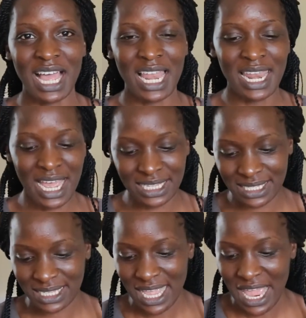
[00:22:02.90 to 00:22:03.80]

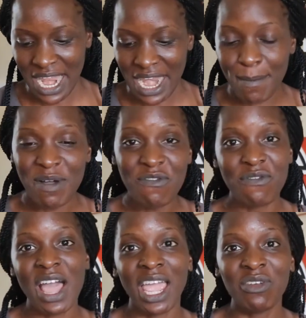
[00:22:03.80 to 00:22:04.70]
alerts. Number
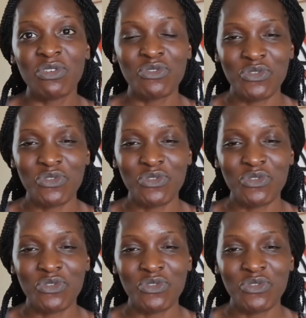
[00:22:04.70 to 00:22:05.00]
5,